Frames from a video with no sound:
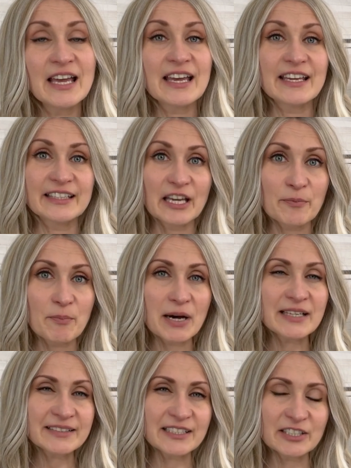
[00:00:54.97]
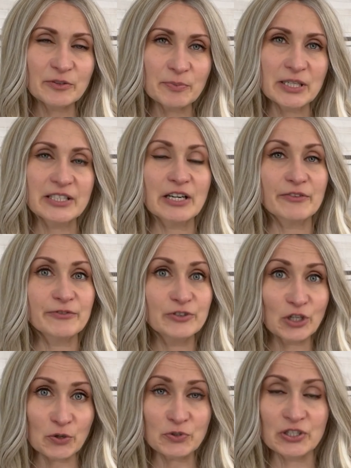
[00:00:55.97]
And I must admit, I've
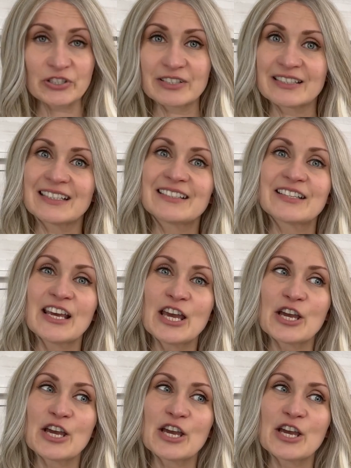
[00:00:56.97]
noticed that